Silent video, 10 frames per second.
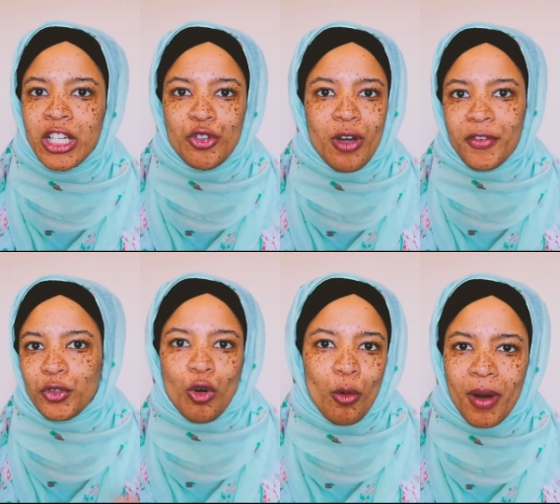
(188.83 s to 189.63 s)
you have
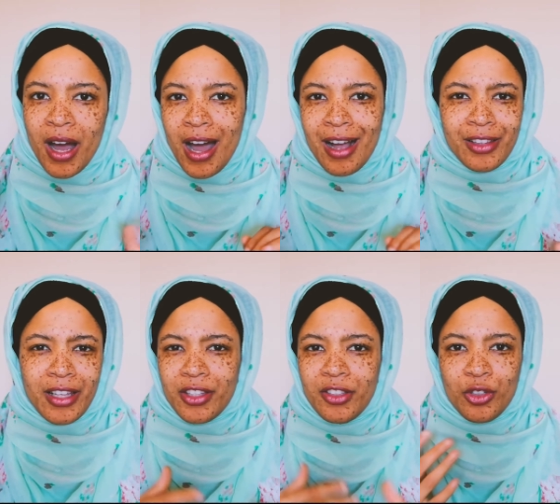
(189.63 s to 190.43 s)
to go back,
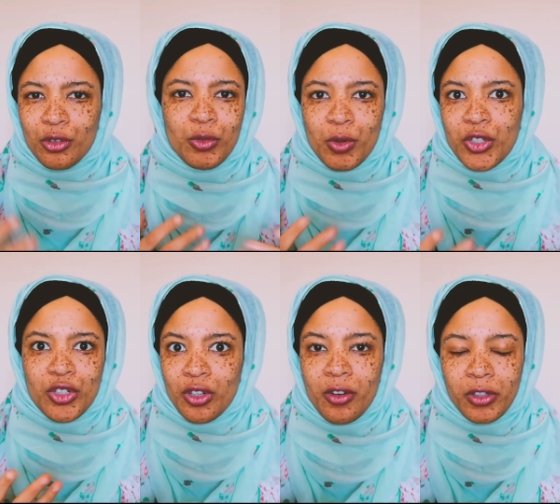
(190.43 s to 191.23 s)
like, you know, they were
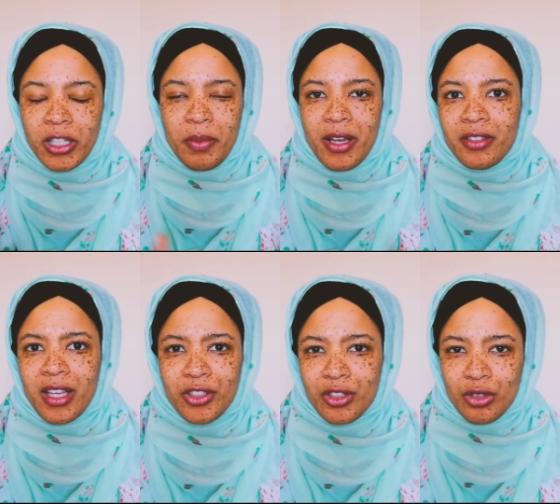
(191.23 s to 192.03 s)
just not really paying
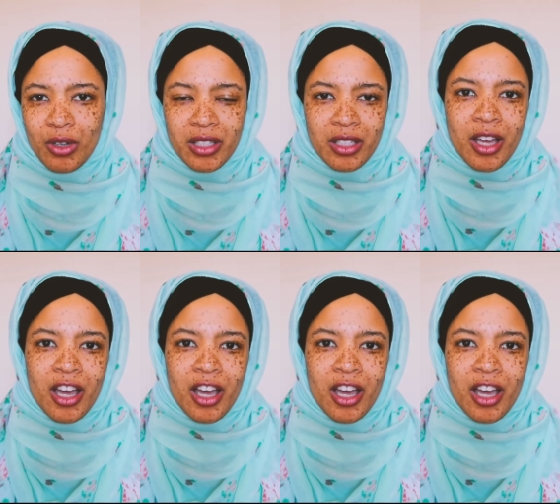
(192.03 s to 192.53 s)
attention to us.